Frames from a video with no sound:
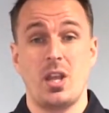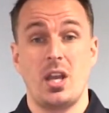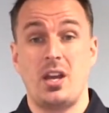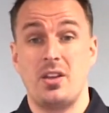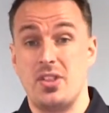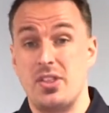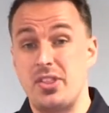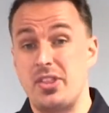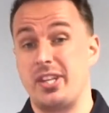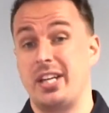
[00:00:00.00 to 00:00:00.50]

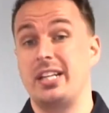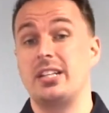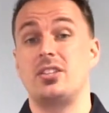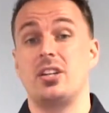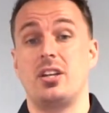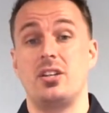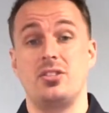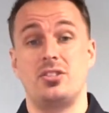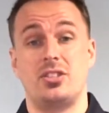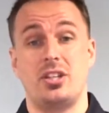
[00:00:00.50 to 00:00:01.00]
And the thing to
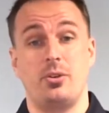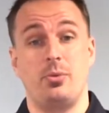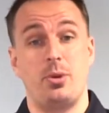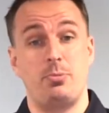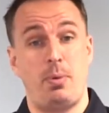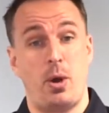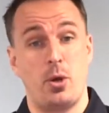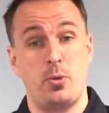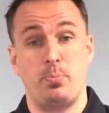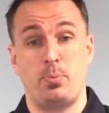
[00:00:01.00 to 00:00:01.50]
consider with
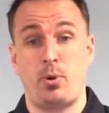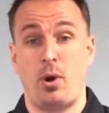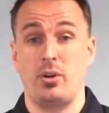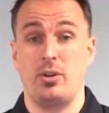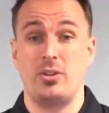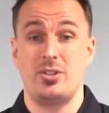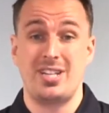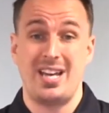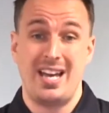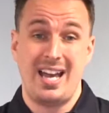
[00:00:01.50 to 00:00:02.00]
both
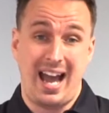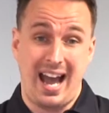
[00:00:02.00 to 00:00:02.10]
product